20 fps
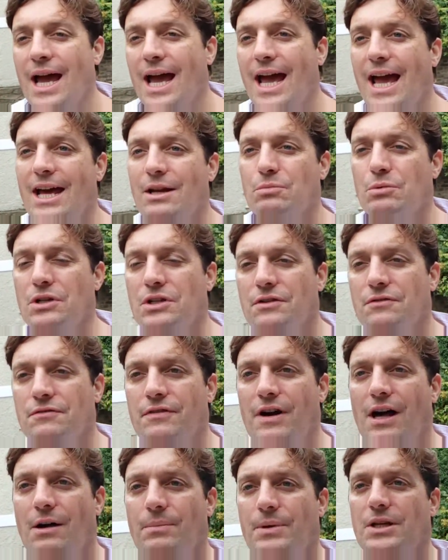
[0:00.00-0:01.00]
Edward
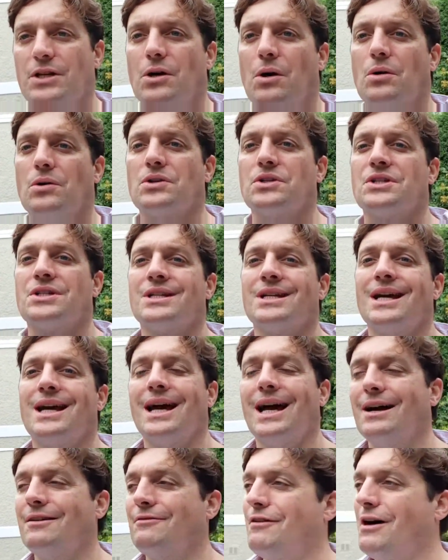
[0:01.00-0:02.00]
Valpy Knox.
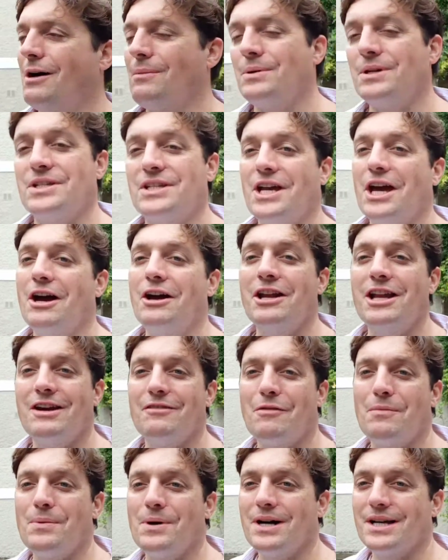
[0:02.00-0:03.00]
Valpy is the only
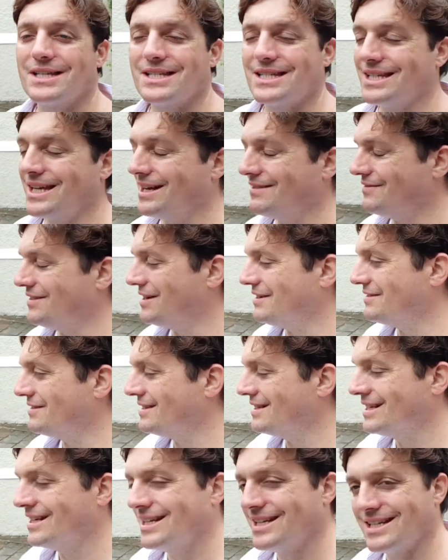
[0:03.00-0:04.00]
other person I've known
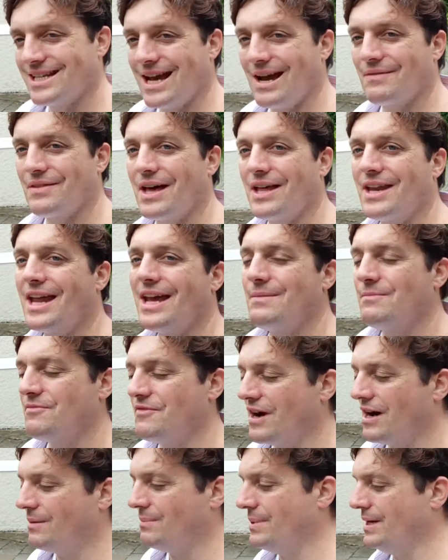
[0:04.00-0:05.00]
to have that name,
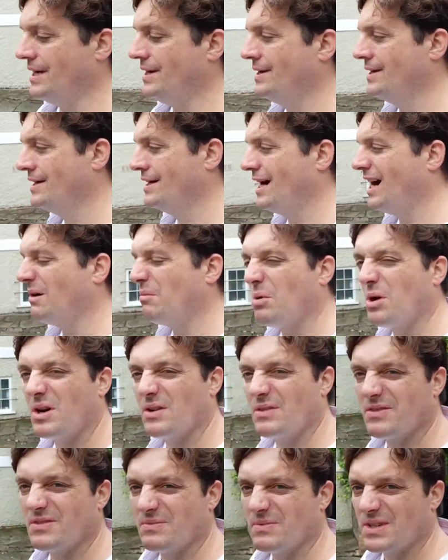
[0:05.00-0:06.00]
Valpy. I wonder
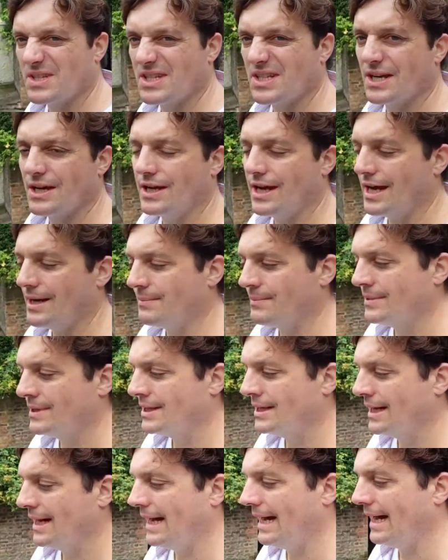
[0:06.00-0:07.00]
if it's in the surname.
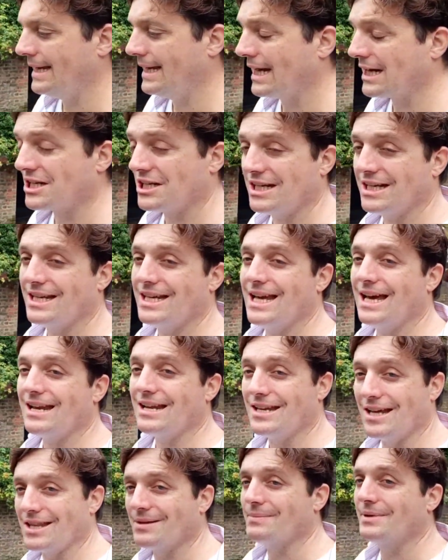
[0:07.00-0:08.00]
And actually he had
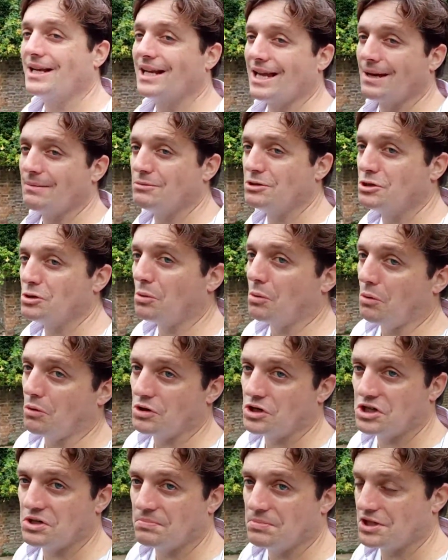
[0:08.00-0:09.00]
another middle name,
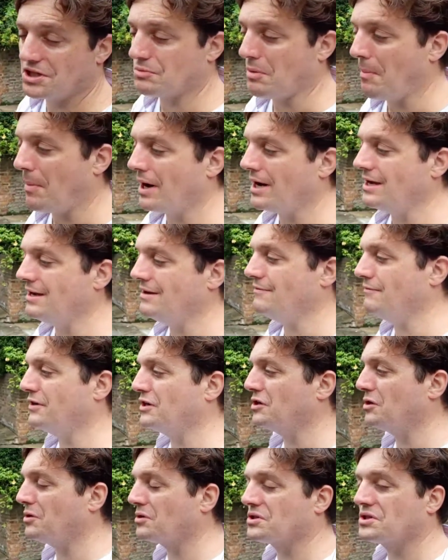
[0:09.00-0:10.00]
George, but just went by
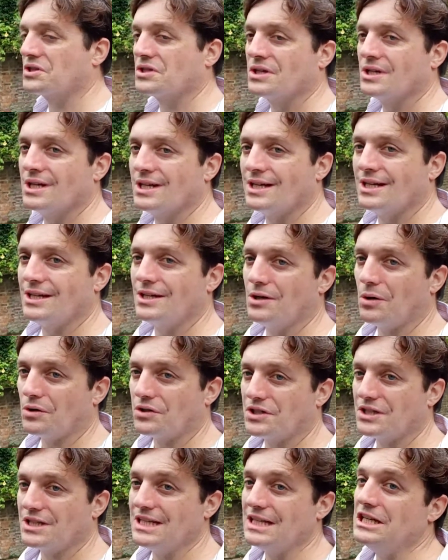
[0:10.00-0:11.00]
EV Knox,
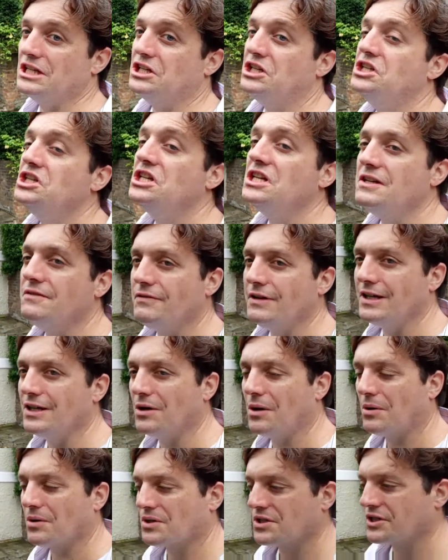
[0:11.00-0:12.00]
not EGV
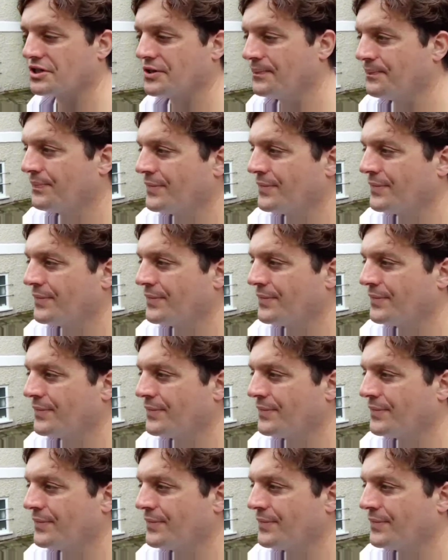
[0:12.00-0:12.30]
Knox.